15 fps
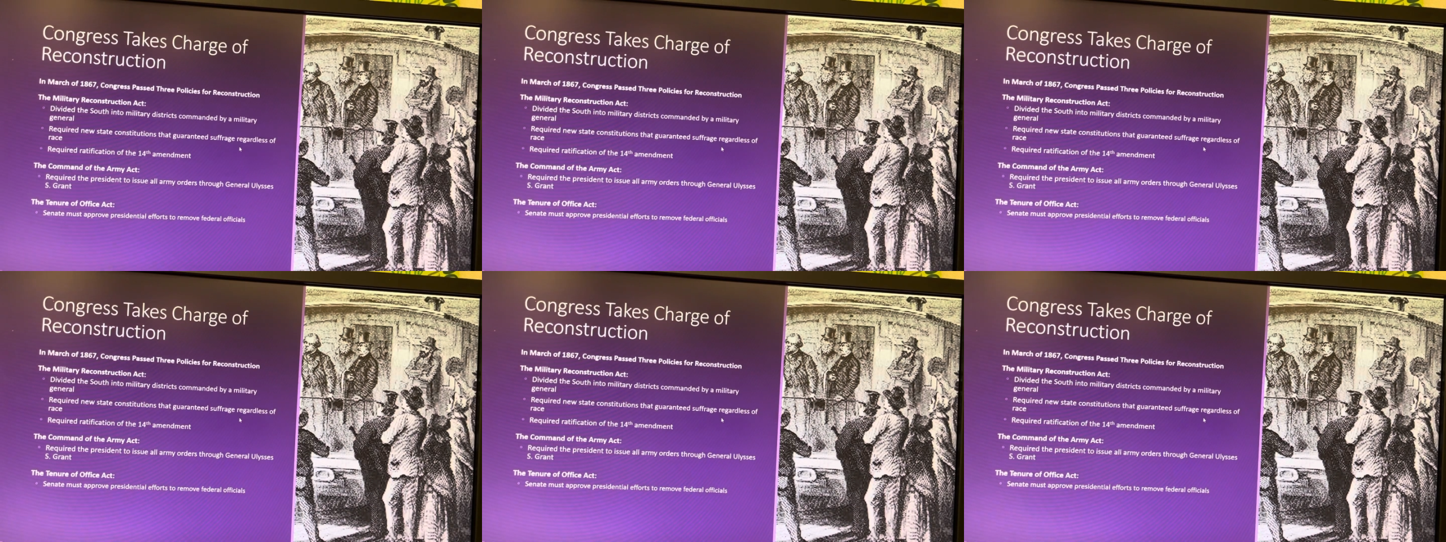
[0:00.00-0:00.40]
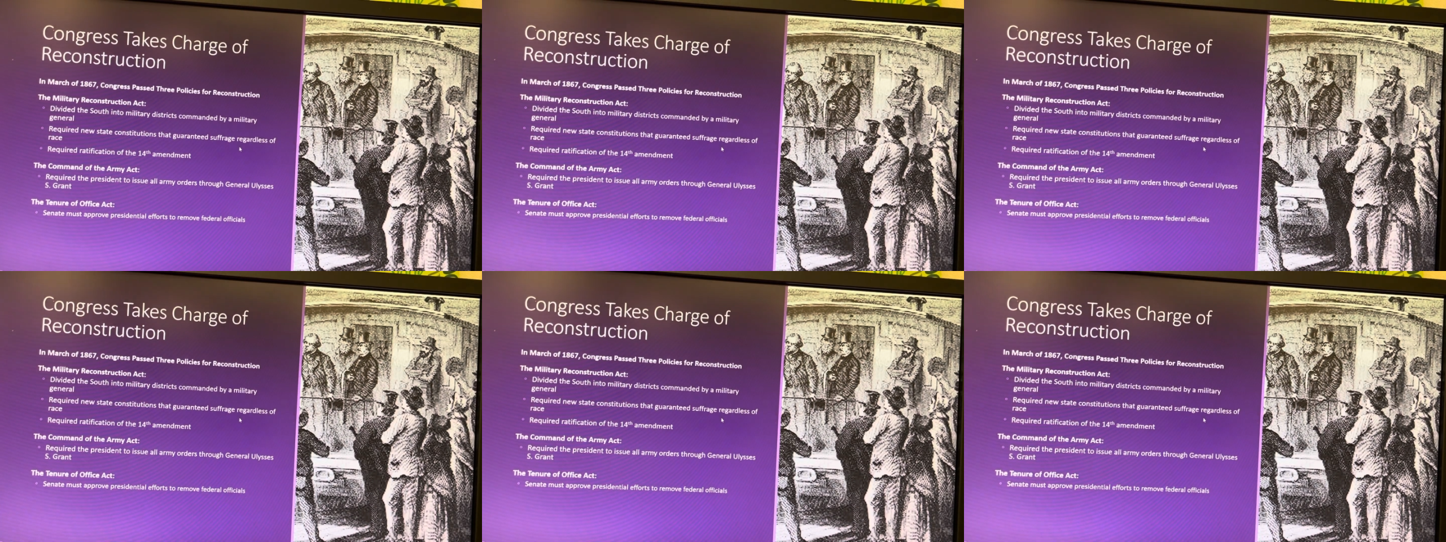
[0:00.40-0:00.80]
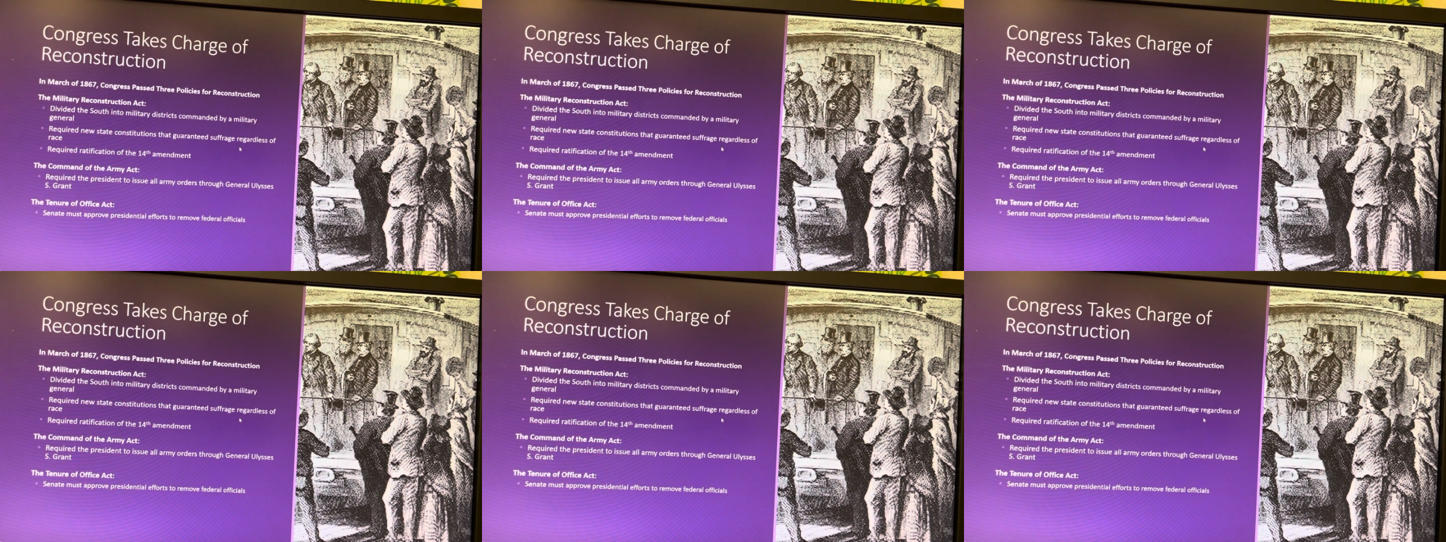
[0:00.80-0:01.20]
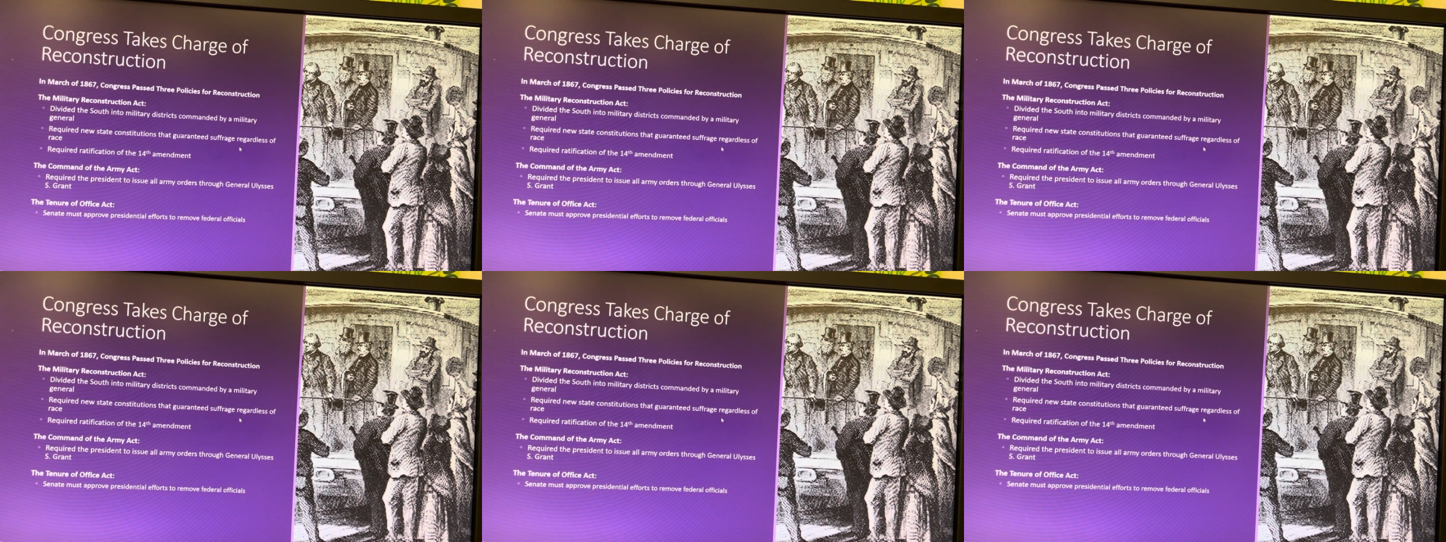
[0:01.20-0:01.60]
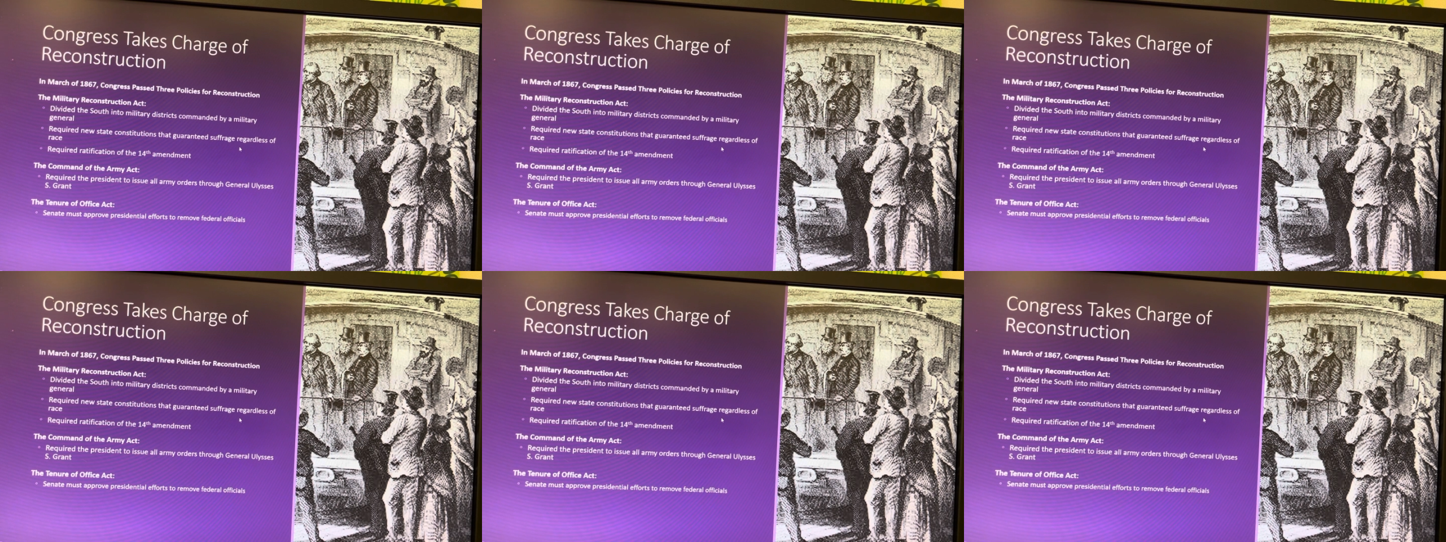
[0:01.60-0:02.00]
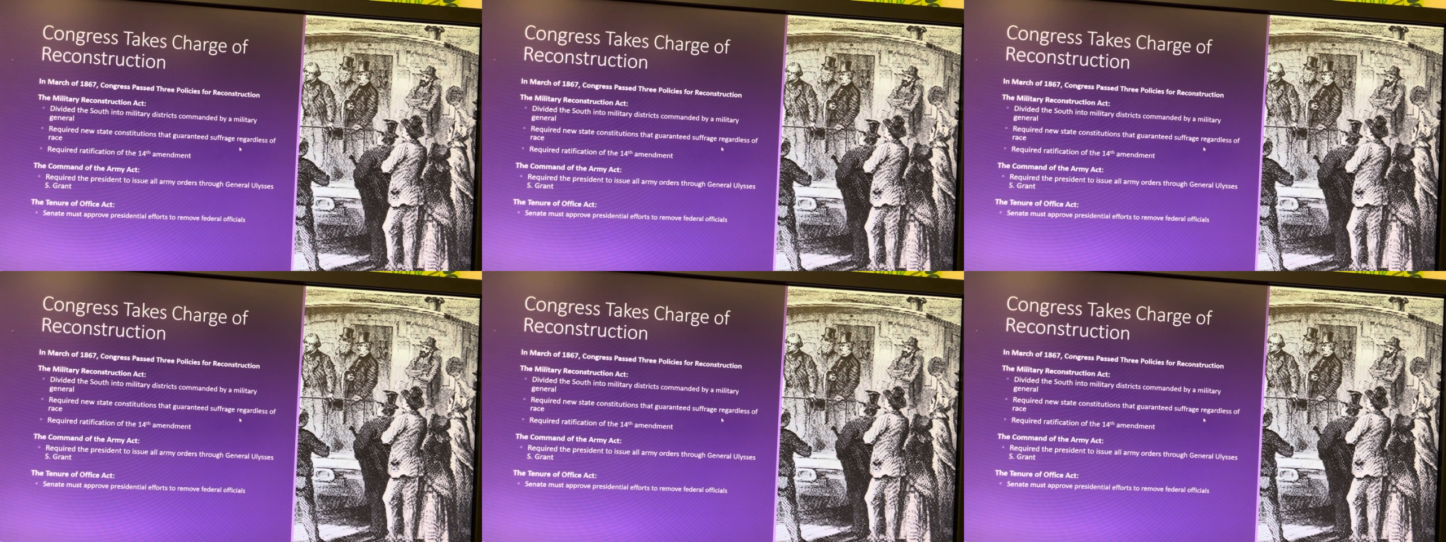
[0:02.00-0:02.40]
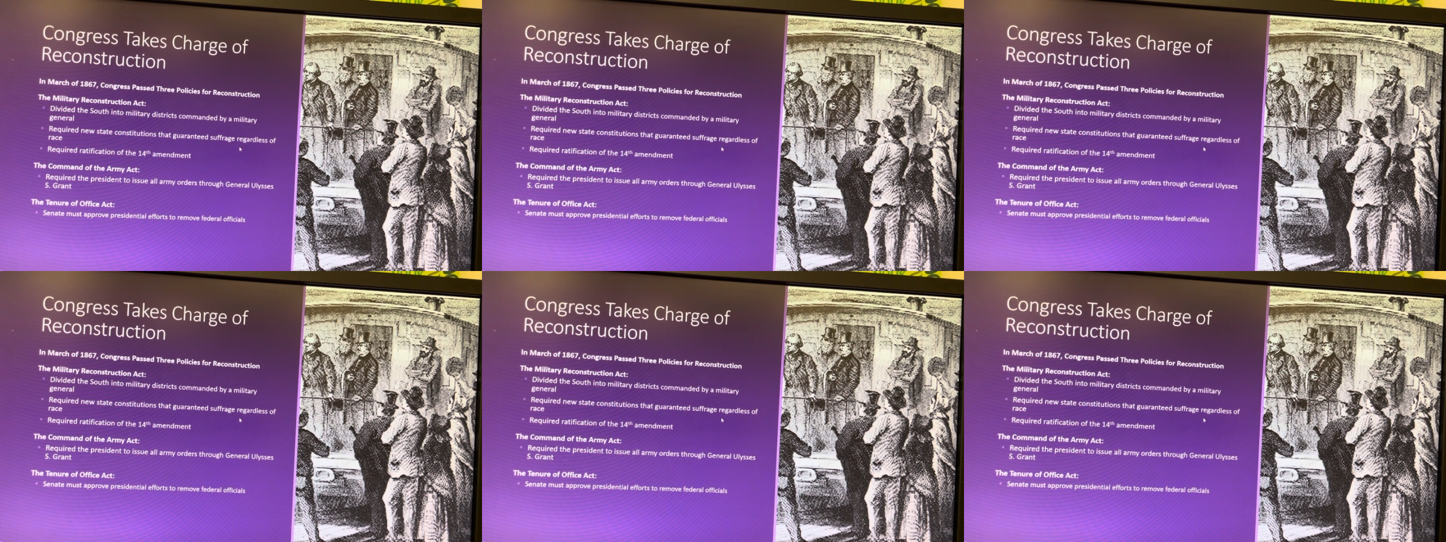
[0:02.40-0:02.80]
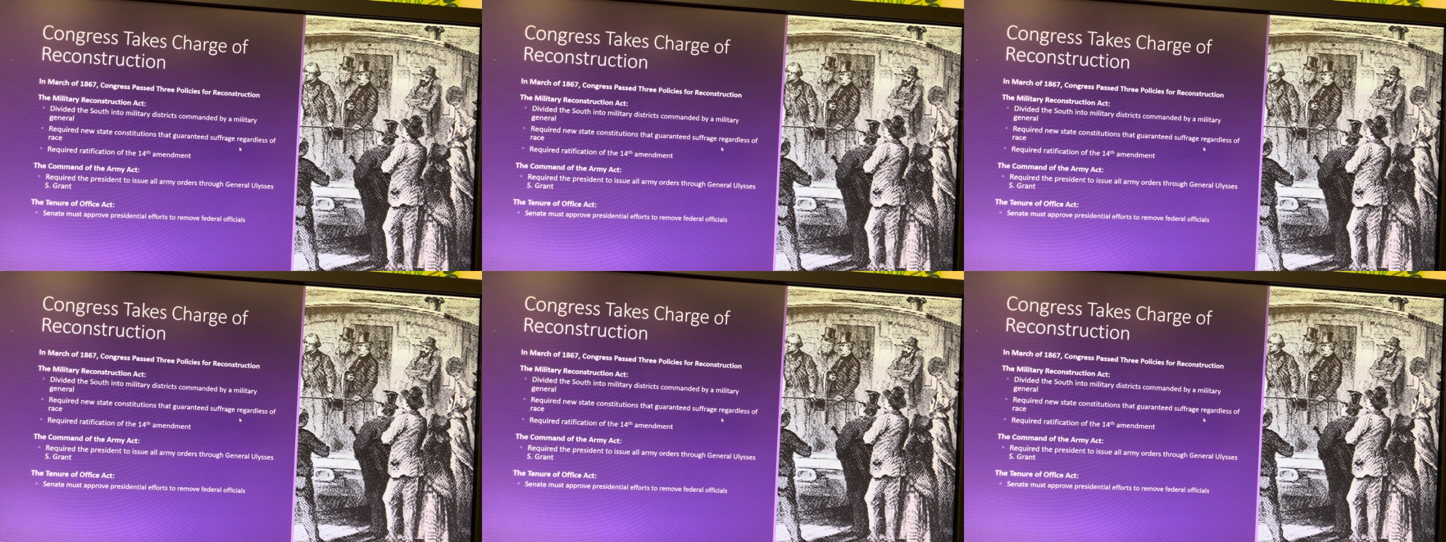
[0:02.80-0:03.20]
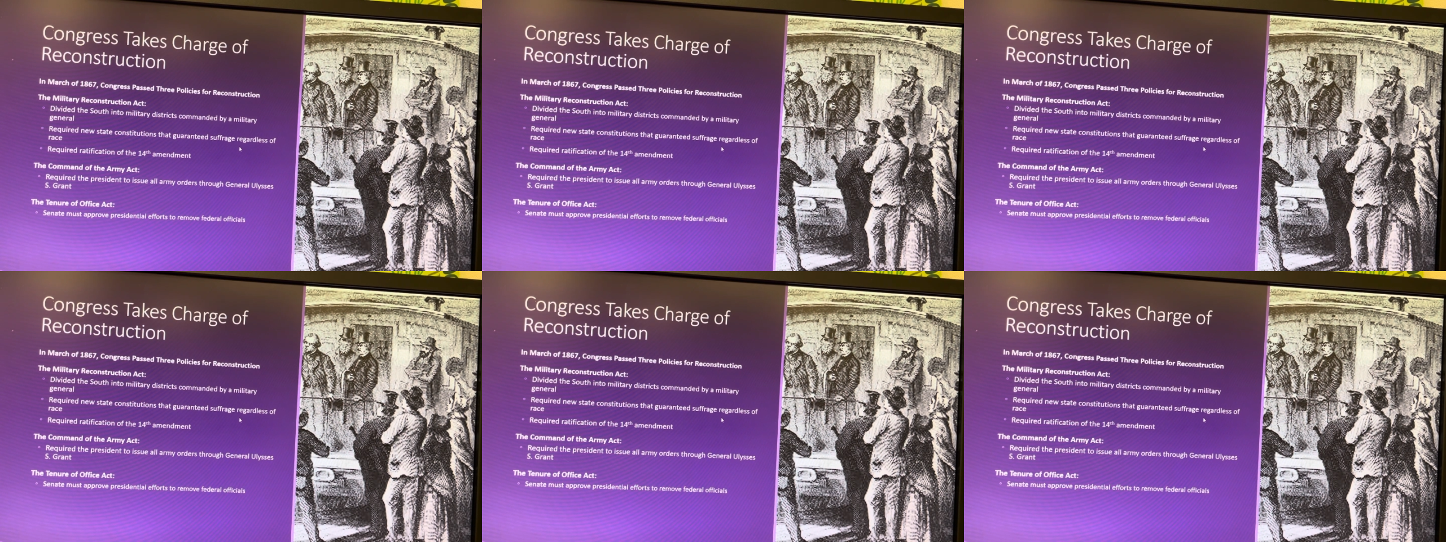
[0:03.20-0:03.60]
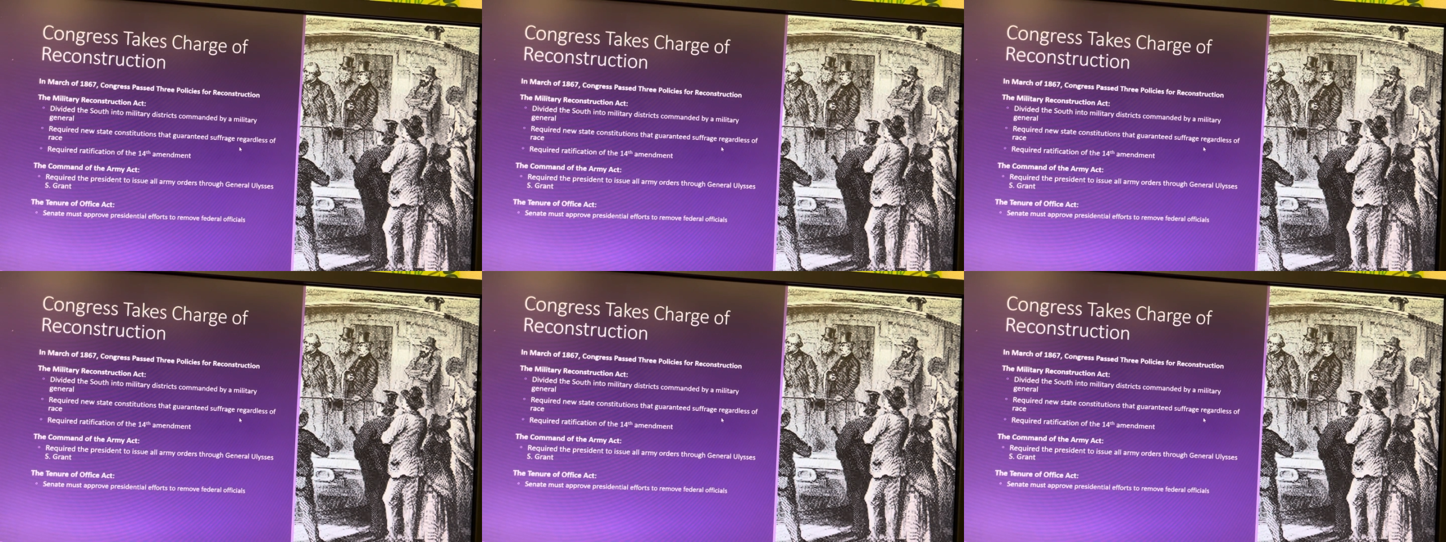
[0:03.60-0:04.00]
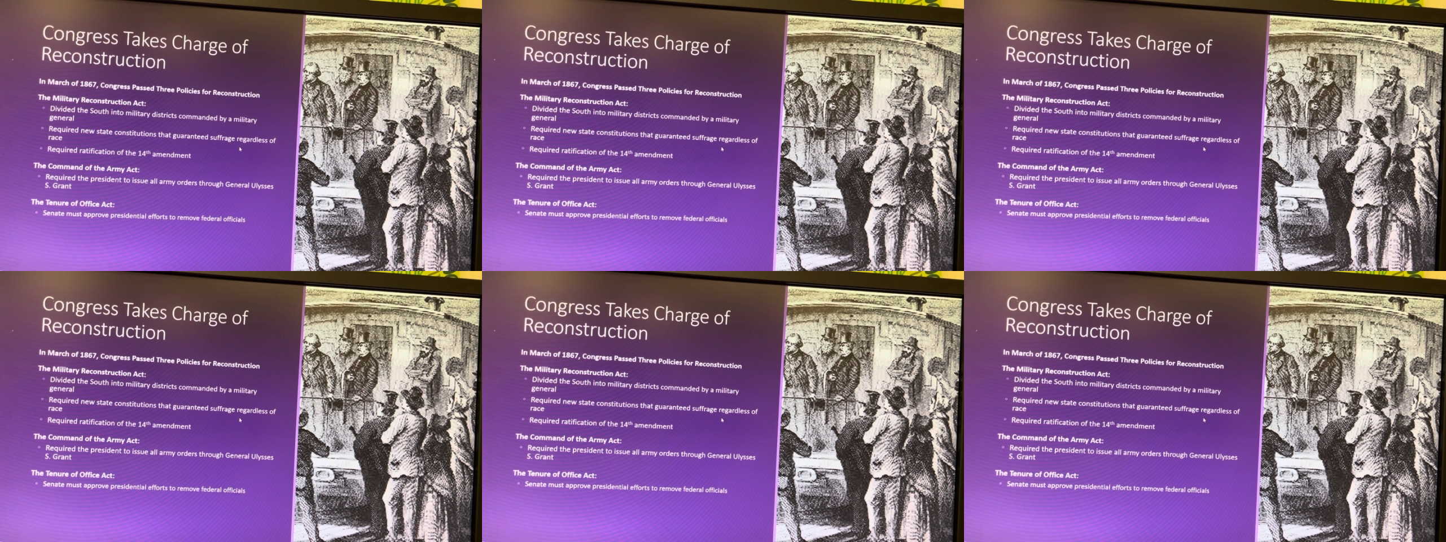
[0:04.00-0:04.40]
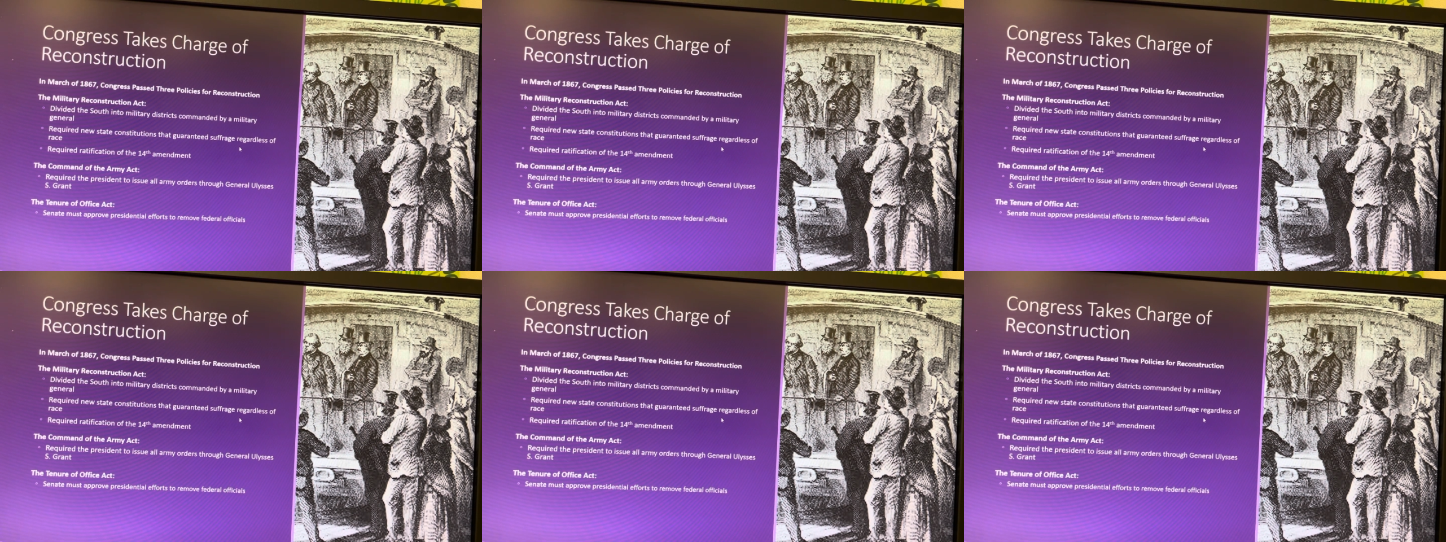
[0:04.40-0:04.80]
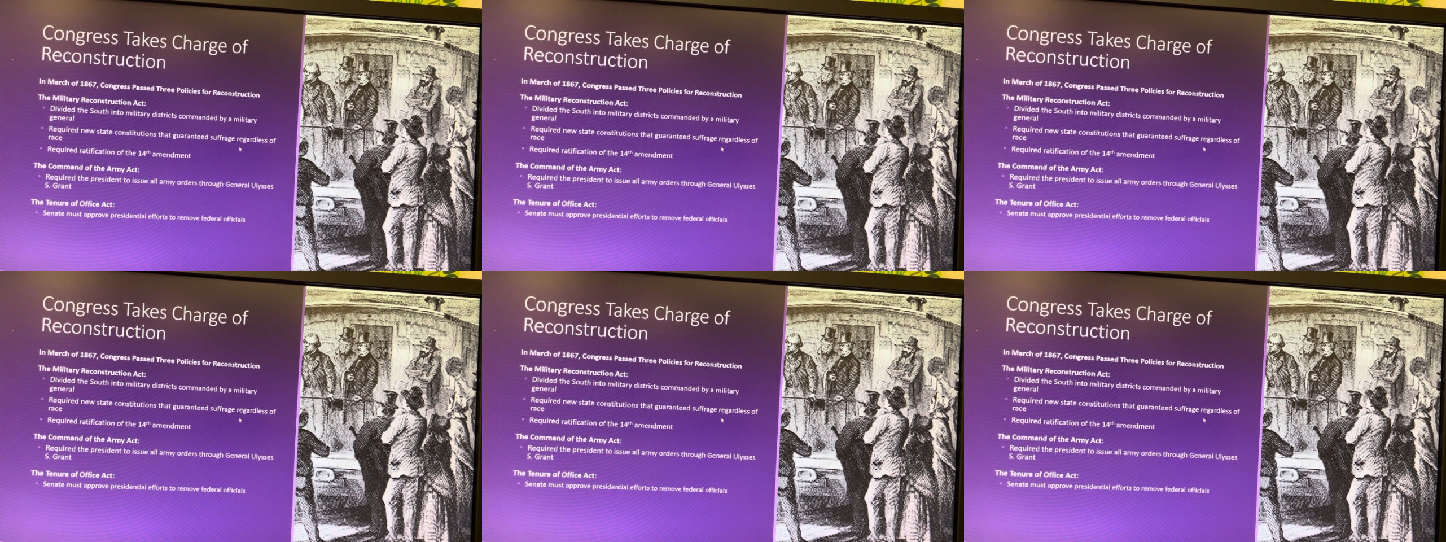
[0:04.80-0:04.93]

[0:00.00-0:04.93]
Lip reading: Nobody's mouth can be seen.